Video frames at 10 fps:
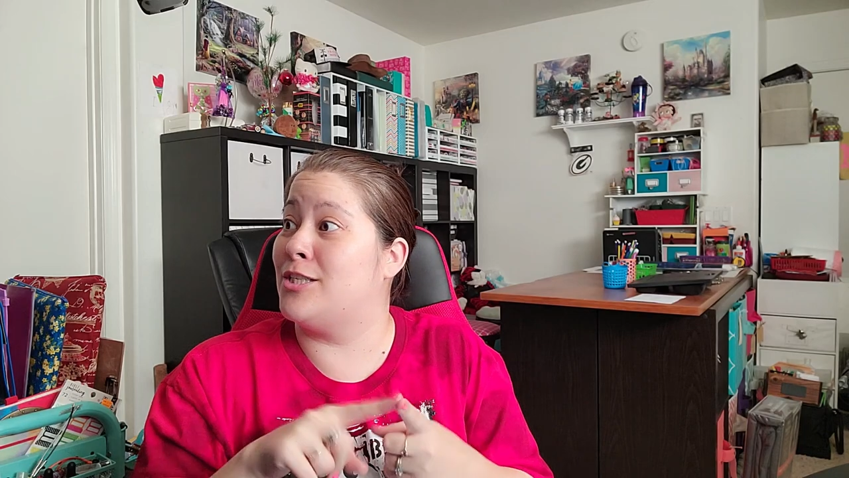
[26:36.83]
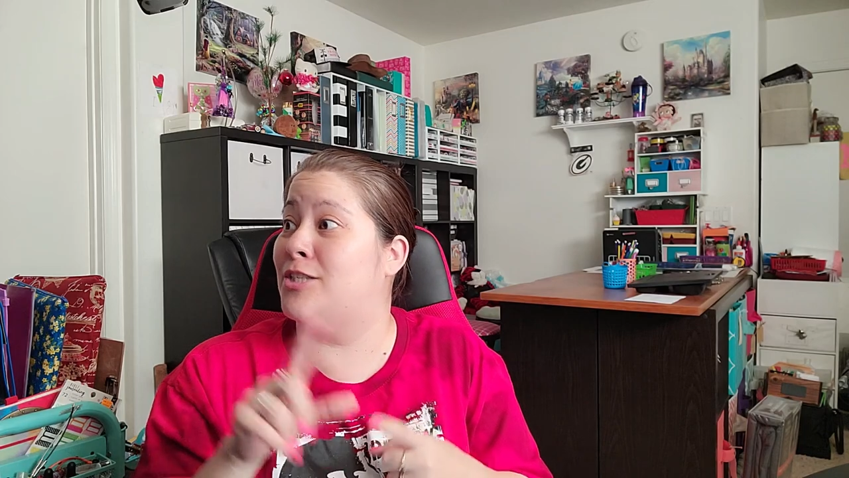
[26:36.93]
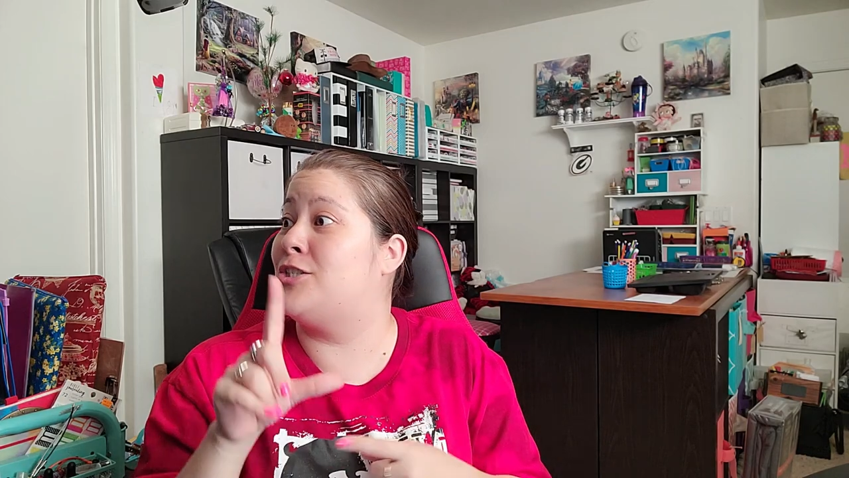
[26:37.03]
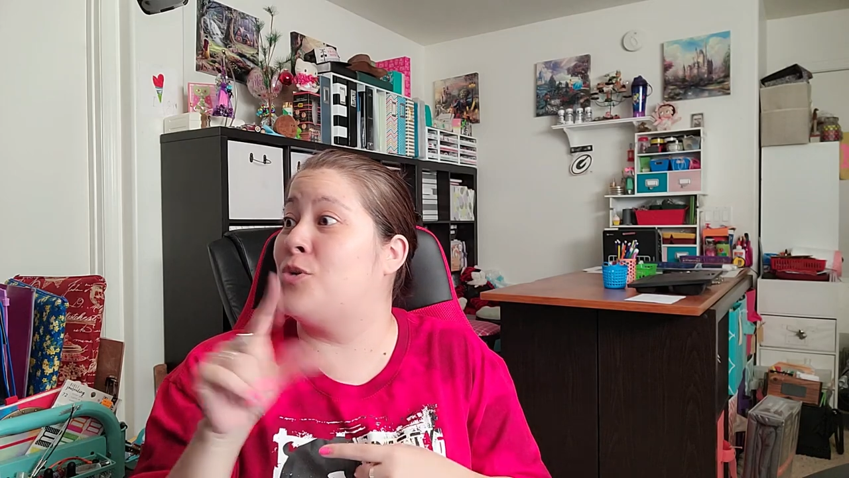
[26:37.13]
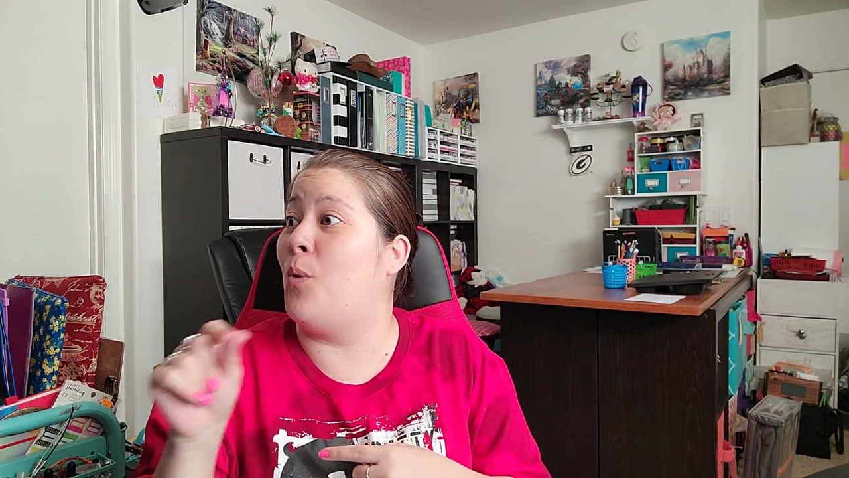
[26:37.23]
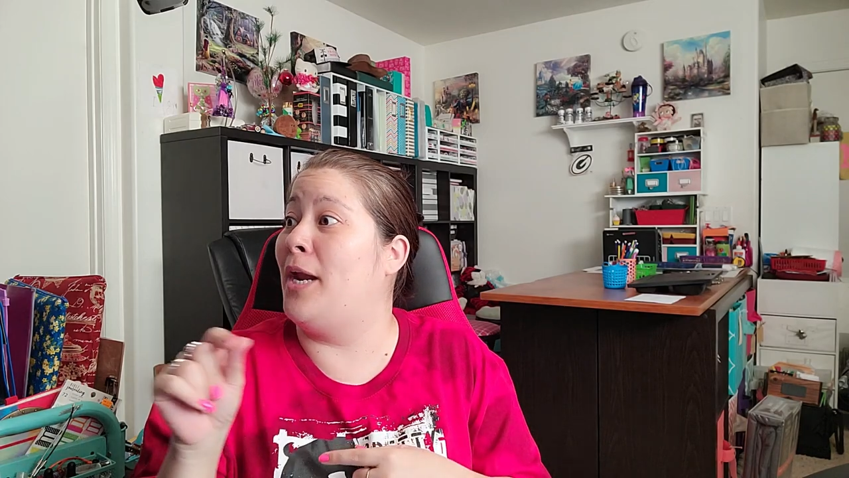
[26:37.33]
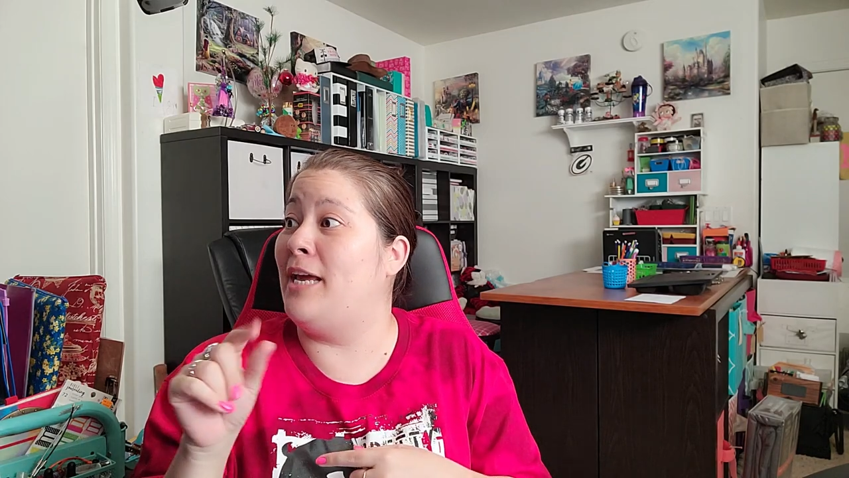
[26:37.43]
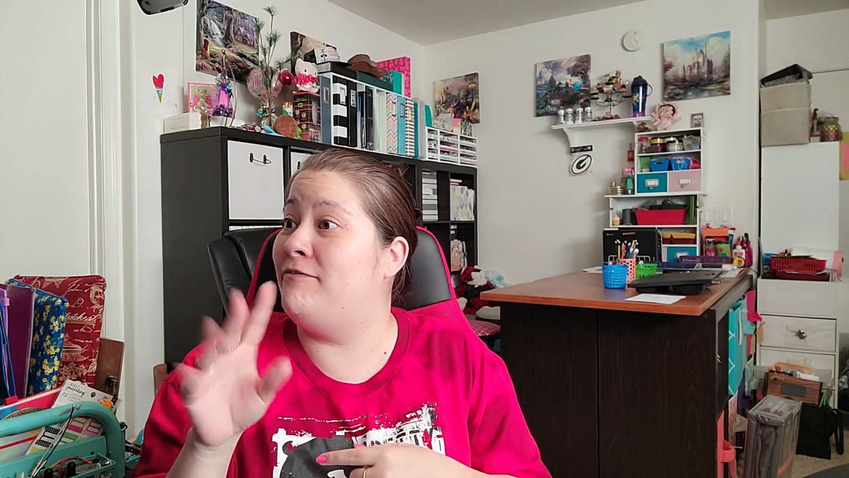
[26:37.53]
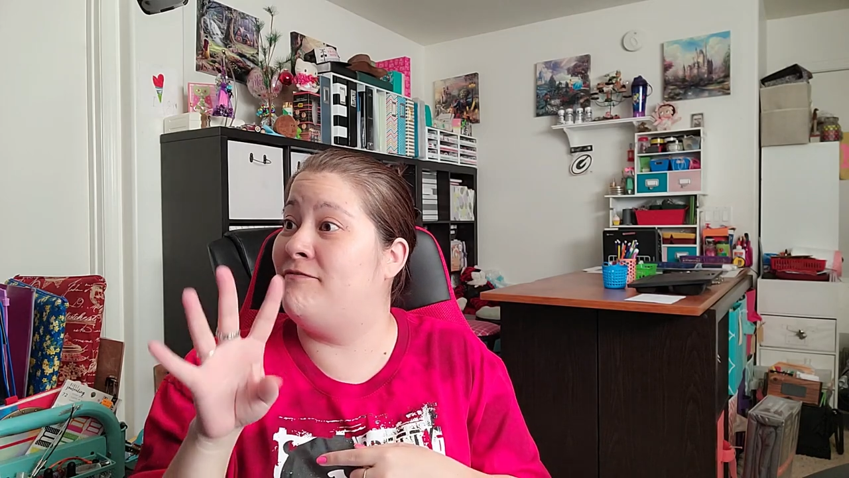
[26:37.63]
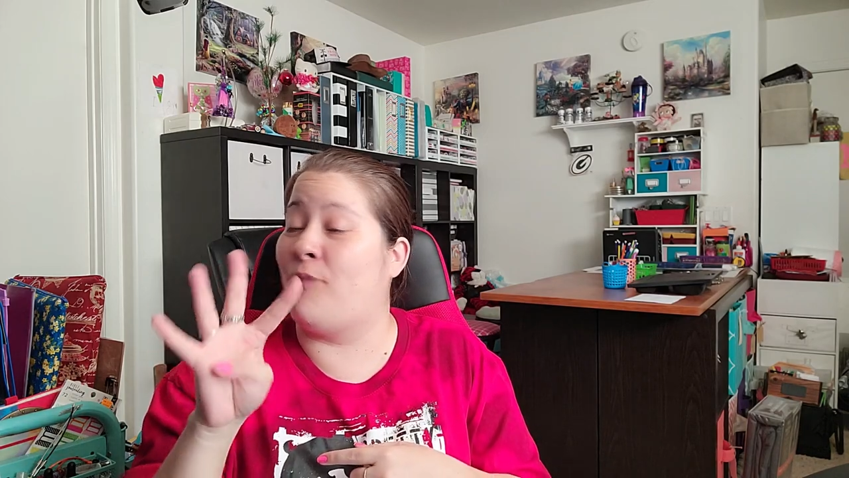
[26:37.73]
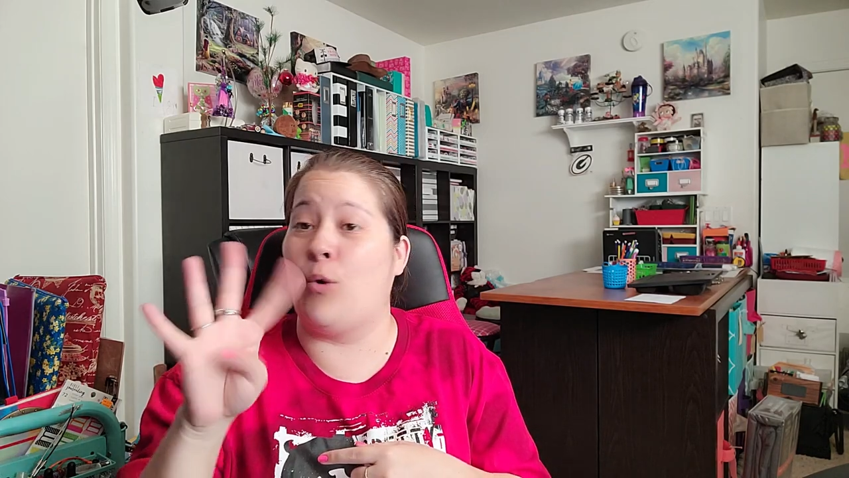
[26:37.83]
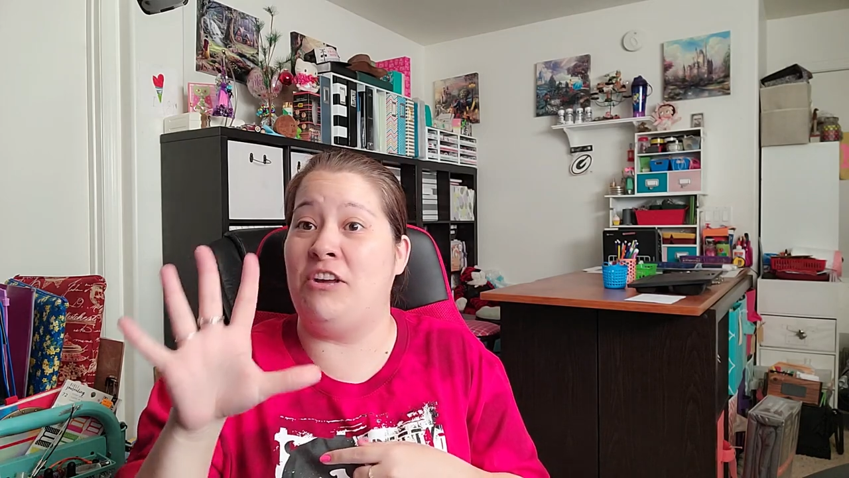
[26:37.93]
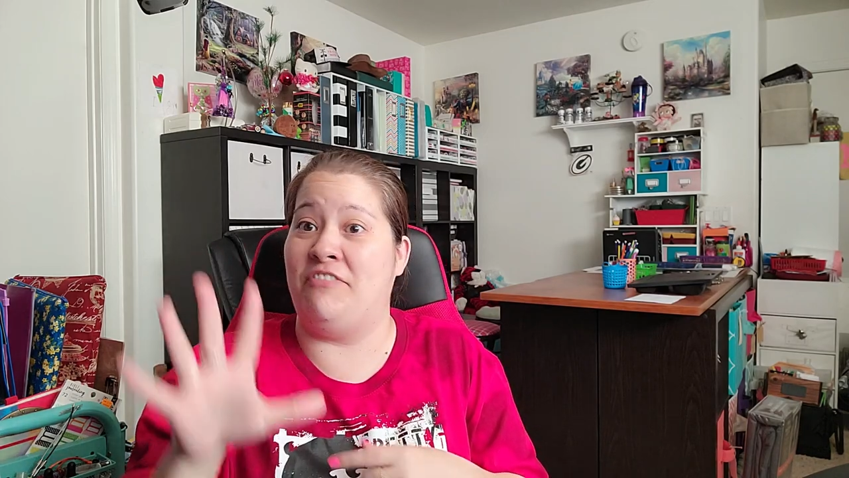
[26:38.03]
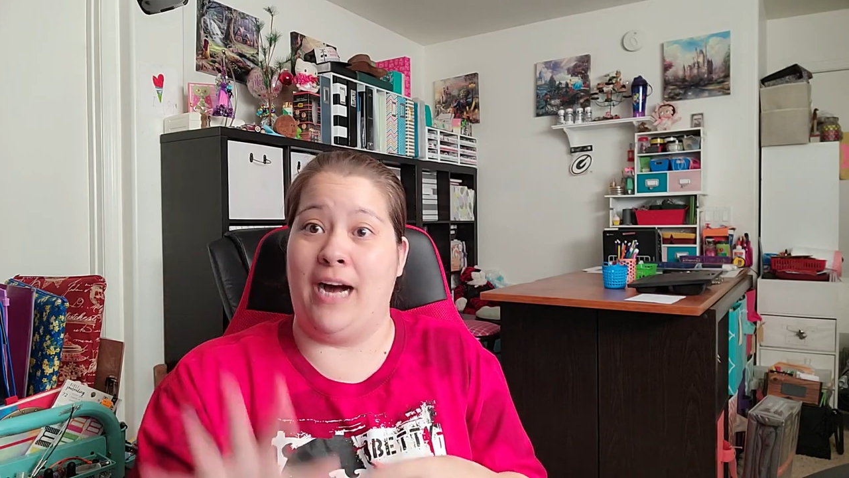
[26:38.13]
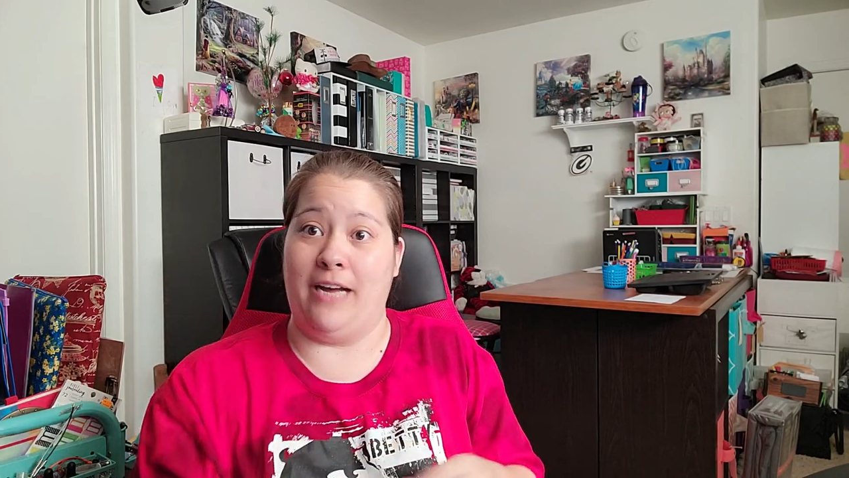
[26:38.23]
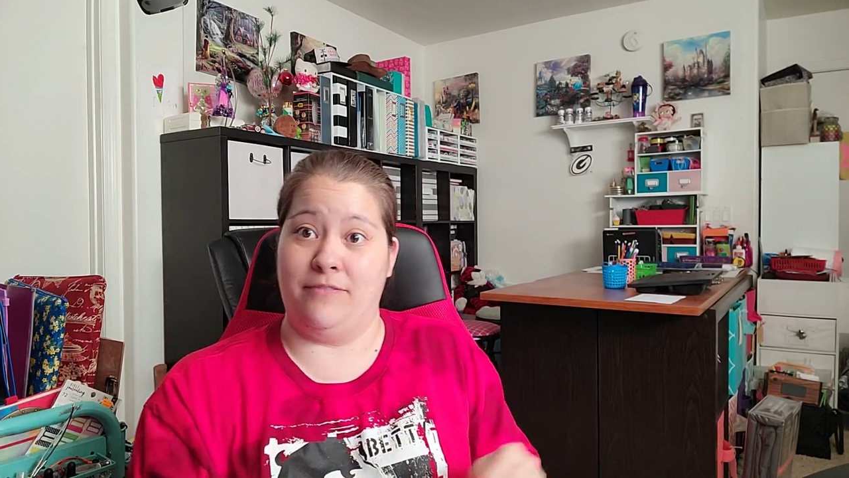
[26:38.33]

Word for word: to 2045,